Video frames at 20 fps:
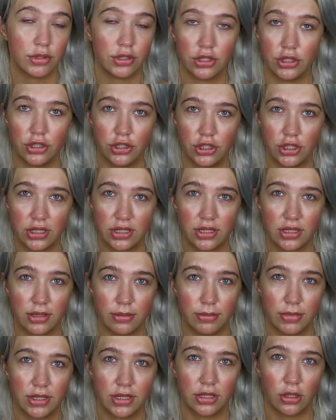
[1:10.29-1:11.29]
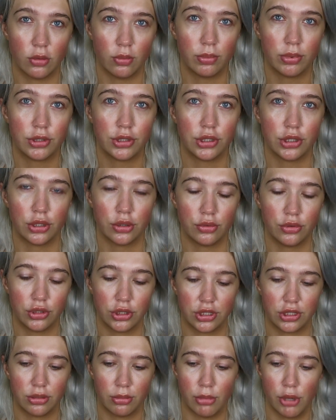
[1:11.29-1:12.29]
which is just some soap, so
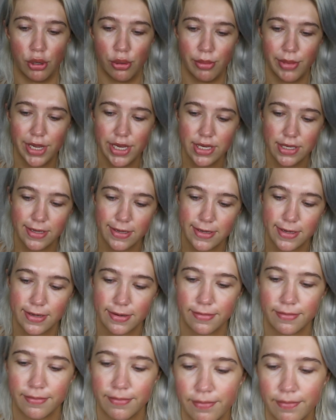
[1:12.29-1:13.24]
just a moment.